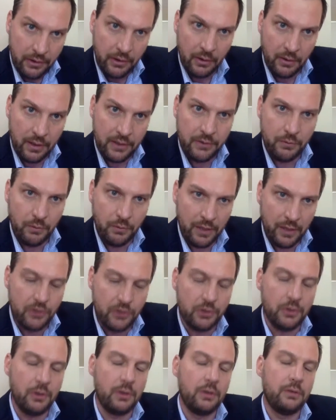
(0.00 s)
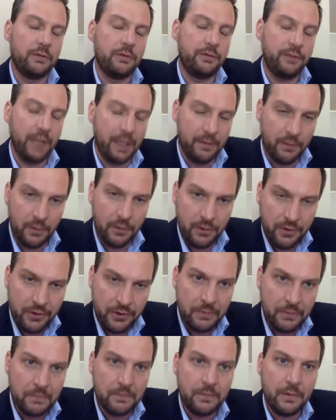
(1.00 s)
there is regional
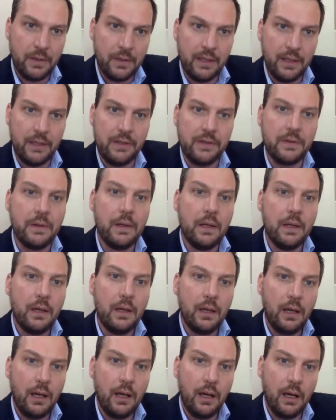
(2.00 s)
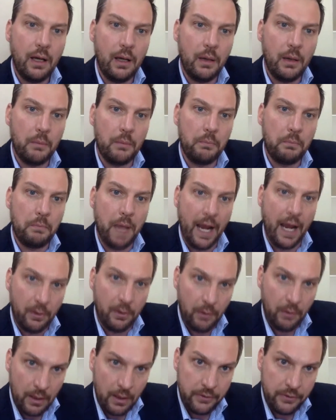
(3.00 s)
flavors to this,
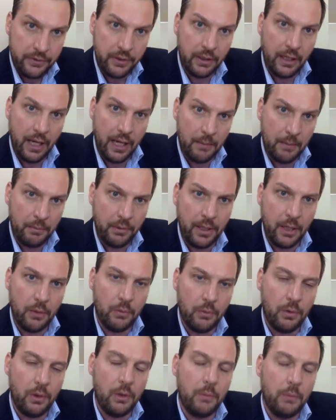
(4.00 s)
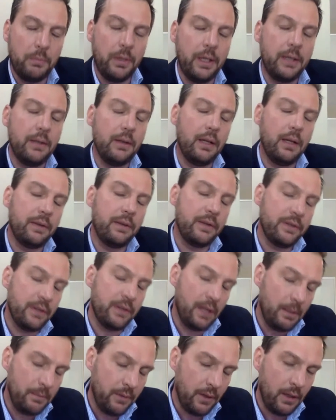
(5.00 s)
backgrounds that can play a role, but at the
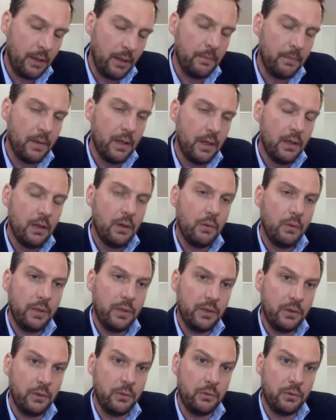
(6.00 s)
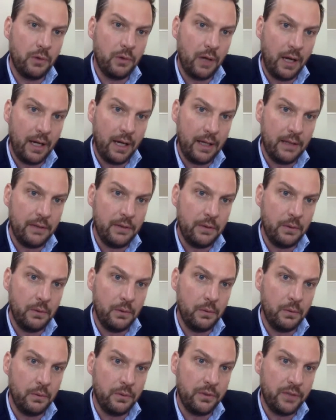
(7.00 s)
same time, we do try
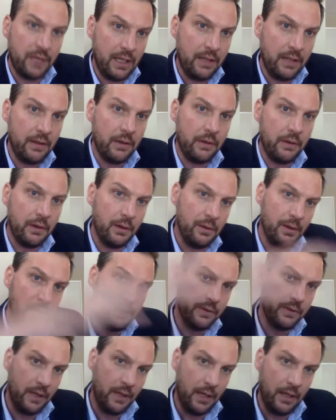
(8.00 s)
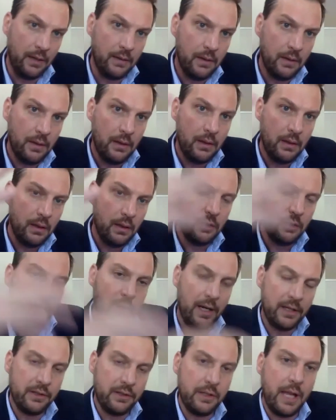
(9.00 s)
to see that there is a
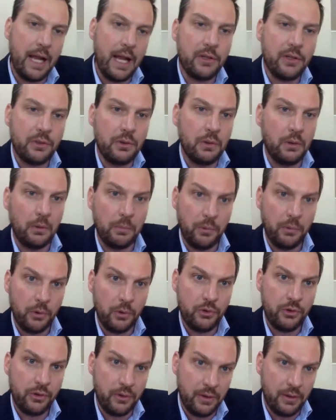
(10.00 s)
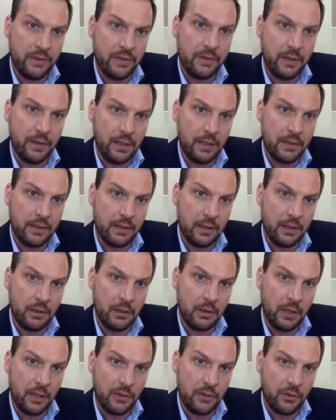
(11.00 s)
transnational approach to these things in
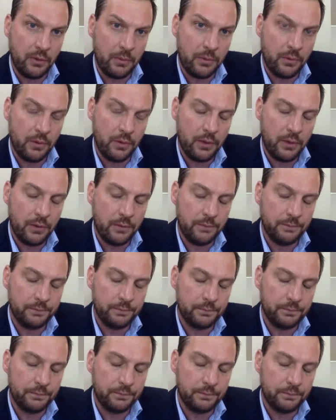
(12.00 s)
international arbitration.